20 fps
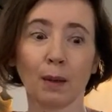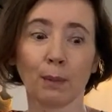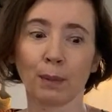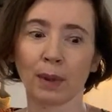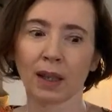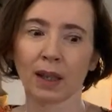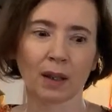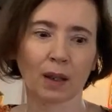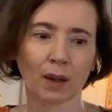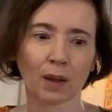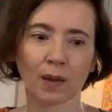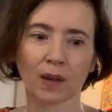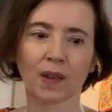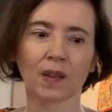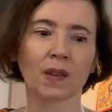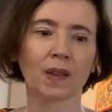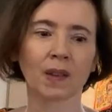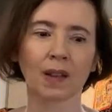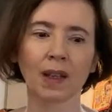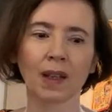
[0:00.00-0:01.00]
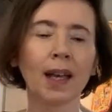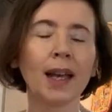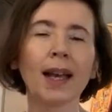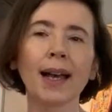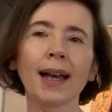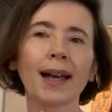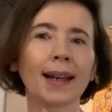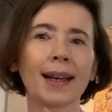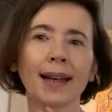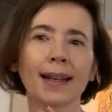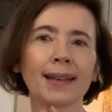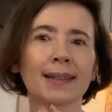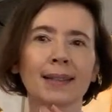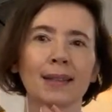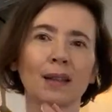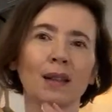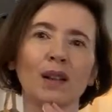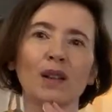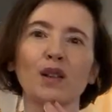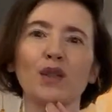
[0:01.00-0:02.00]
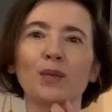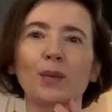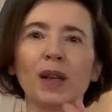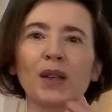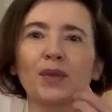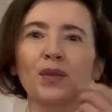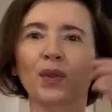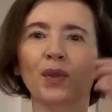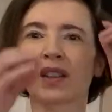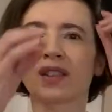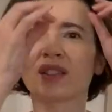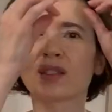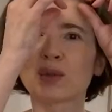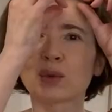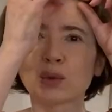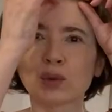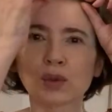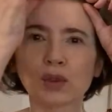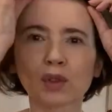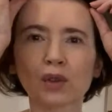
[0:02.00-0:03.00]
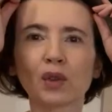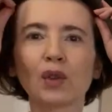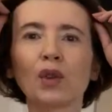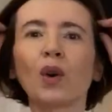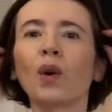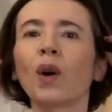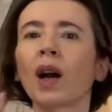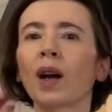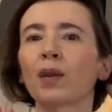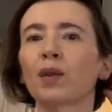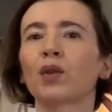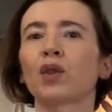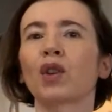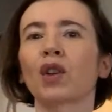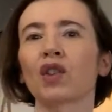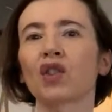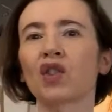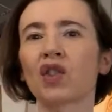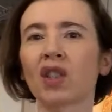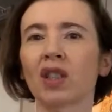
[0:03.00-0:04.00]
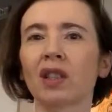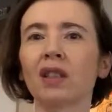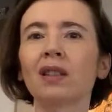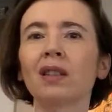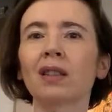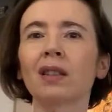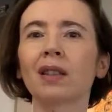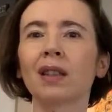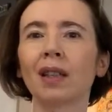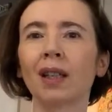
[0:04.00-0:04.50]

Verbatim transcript: because alas a lot of my friends do not know how to cut cheese